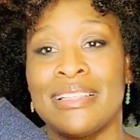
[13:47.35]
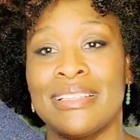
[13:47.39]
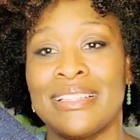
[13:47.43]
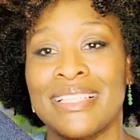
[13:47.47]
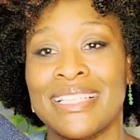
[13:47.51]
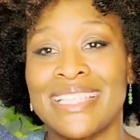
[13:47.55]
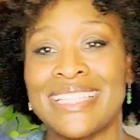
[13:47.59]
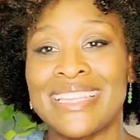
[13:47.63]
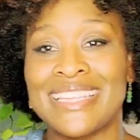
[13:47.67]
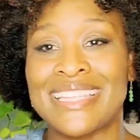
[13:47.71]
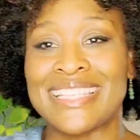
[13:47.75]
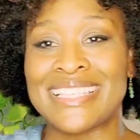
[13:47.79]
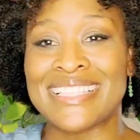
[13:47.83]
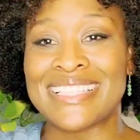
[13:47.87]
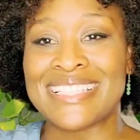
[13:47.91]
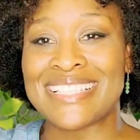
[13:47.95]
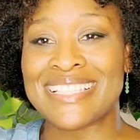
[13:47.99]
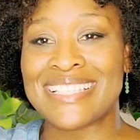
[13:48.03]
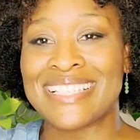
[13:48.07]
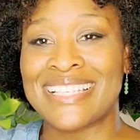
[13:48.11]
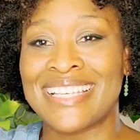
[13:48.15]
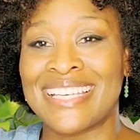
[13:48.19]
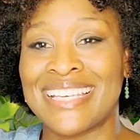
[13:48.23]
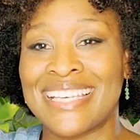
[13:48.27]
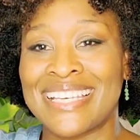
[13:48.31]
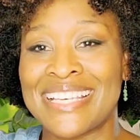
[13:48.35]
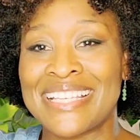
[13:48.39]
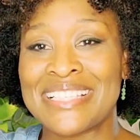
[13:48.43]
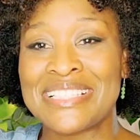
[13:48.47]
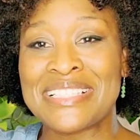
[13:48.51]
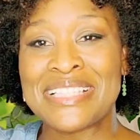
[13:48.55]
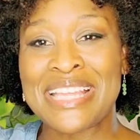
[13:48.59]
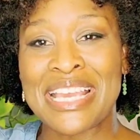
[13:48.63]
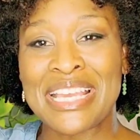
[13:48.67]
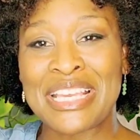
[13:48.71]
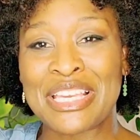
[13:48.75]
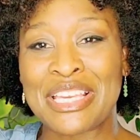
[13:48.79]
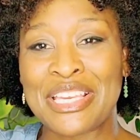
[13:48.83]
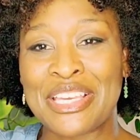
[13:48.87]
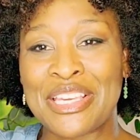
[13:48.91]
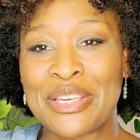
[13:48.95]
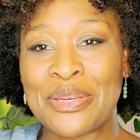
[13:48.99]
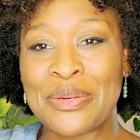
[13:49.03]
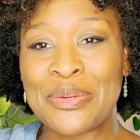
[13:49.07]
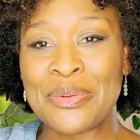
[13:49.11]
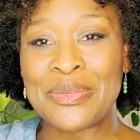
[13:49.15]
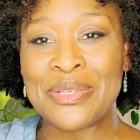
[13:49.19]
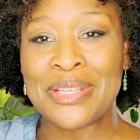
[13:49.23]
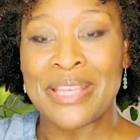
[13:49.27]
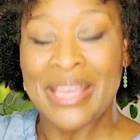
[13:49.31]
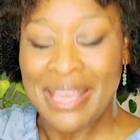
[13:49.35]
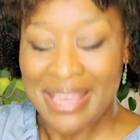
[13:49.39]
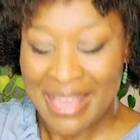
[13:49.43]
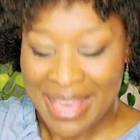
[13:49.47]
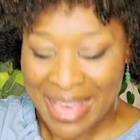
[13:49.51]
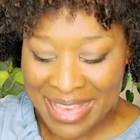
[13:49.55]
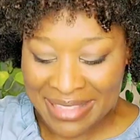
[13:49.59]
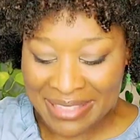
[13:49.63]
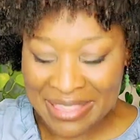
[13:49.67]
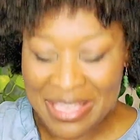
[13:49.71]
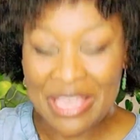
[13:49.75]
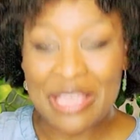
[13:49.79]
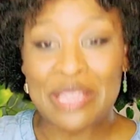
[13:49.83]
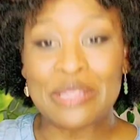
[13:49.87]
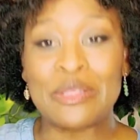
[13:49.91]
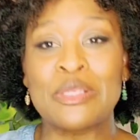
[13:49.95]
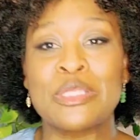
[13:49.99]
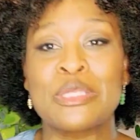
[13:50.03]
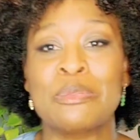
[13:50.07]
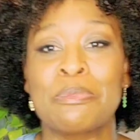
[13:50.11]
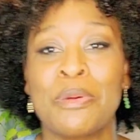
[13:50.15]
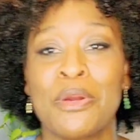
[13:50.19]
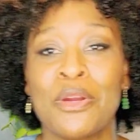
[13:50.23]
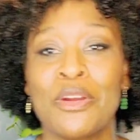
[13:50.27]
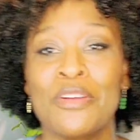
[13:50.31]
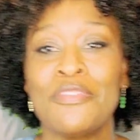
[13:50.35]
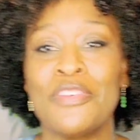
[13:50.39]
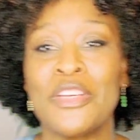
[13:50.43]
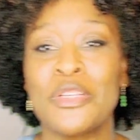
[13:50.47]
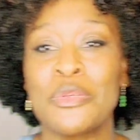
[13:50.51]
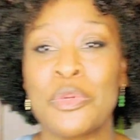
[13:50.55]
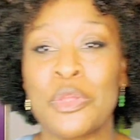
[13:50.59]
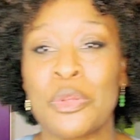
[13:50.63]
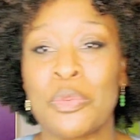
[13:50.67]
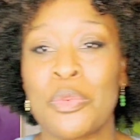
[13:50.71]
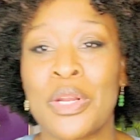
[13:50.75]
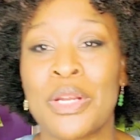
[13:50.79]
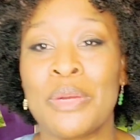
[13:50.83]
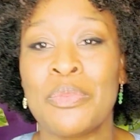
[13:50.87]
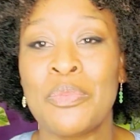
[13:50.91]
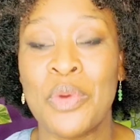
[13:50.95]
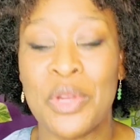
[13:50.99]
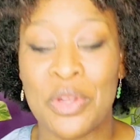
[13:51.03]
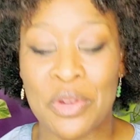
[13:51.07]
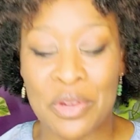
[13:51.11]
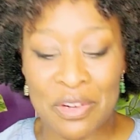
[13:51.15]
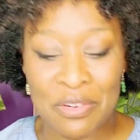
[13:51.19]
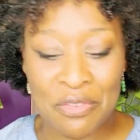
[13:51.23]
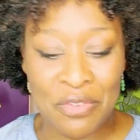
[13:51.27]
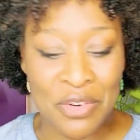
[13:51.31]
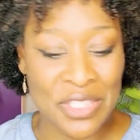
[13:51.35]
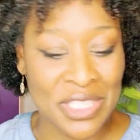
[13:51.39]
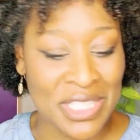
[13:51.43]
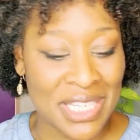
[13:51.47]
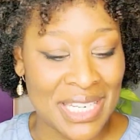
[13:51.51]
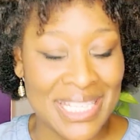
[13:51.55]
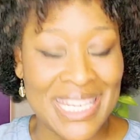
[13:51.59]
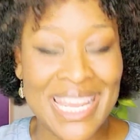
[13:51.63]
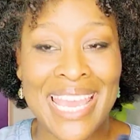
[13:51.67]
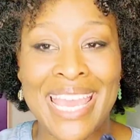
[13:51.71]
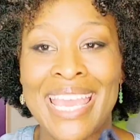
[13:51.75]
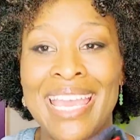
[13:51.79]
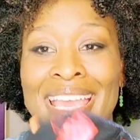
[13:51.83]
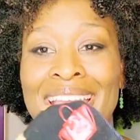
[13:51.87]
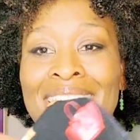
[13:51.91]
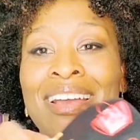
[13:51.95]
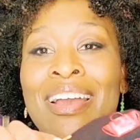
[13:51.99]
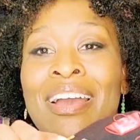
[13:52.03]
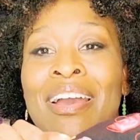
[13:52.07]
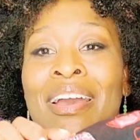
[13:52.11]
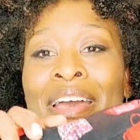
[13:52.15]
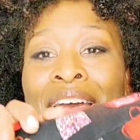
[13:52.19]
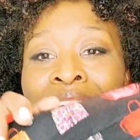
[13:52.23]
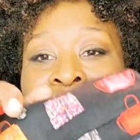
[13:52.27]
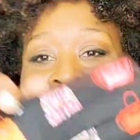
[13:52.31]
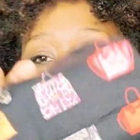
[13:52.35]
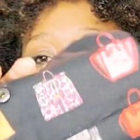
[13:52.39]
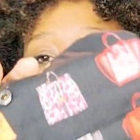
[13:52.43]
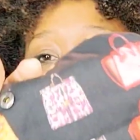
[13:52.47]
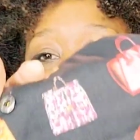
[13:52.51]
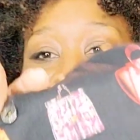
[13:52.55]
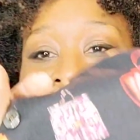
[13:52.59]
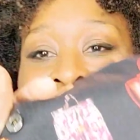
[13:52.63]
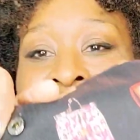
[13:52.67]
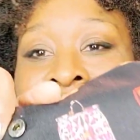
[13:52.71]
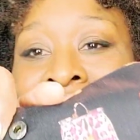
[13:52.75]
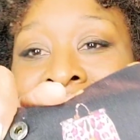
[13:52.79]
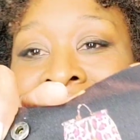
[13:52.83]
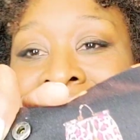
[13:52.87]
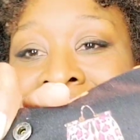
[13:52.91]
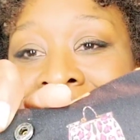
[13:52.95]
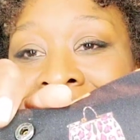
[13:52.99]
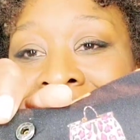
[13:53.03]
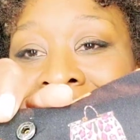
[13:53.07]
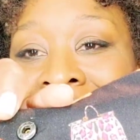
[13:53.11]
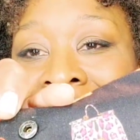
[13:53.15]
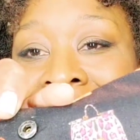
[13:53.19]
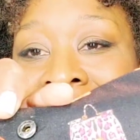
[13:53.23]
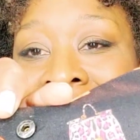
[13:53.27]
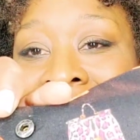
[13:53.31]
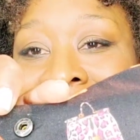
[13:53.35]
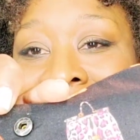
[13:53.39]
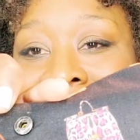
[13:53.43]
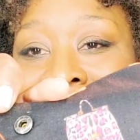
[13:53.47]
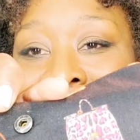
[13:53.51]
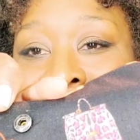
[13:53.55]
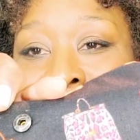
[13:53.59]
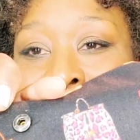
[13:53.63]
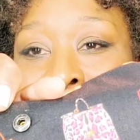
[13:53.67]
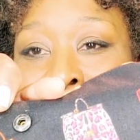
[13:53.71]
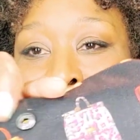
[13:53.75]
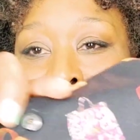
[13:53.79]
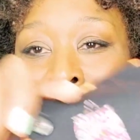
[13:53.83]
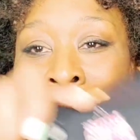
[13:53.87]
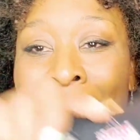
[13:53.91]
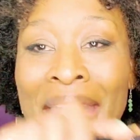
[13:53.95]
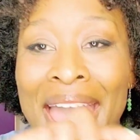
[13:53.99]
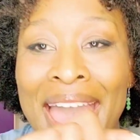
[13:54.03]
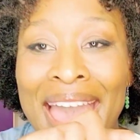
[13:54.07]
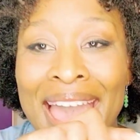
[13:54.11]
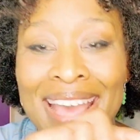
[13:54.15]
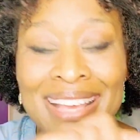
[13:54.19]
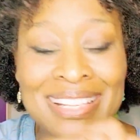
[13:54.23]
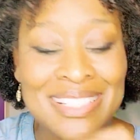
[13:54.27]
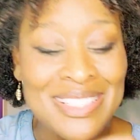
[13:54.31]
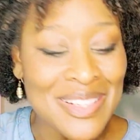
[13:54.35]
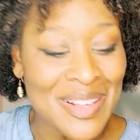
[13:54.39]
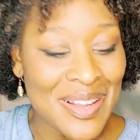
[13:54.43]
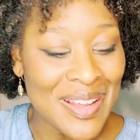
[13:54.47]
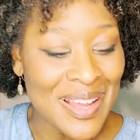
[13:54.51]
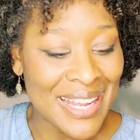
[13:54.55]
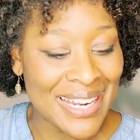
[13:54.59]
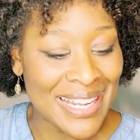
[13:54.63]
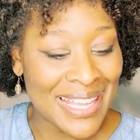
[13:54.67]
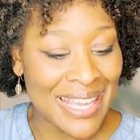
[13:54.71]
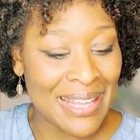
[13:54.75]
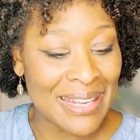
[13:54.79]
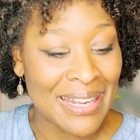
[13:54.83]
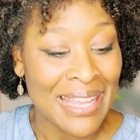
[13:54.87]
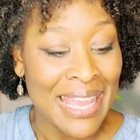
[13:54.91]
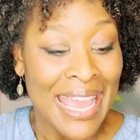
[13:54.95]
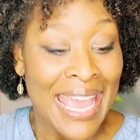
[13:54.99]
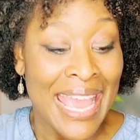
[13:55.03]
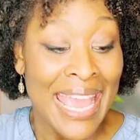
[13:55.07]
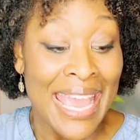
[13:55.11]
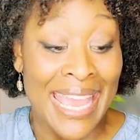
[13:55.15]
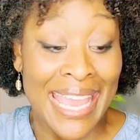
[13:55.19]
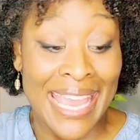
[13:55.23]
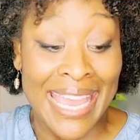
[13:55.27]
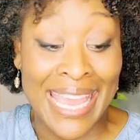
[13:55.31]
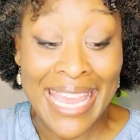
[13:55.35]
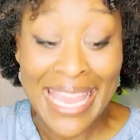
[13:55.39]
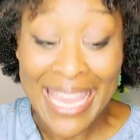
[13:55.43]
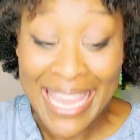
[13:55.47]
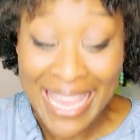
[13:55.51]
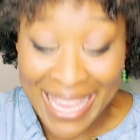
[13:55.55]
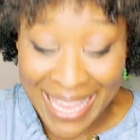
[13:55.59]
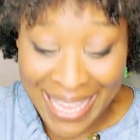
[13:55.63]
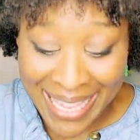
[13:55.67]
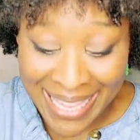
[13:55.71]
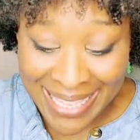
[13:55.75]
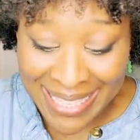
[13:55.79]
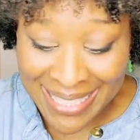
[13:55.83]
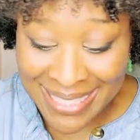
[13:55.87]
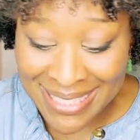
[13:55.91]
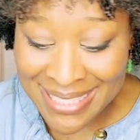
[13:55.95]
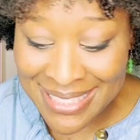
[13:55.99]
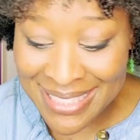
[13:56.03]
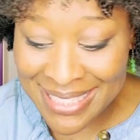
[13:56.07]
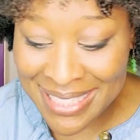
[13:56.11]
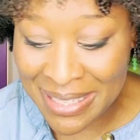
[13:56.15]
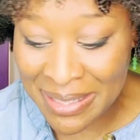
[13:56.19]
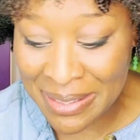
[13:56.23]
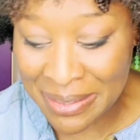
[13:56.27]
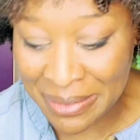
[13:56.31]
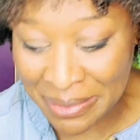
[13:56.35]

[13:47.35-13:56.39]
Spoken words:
Look at this. Isn't that cute? I think it looks perfect with what I'm wearing for today. And on the inside, it has little bags on it. And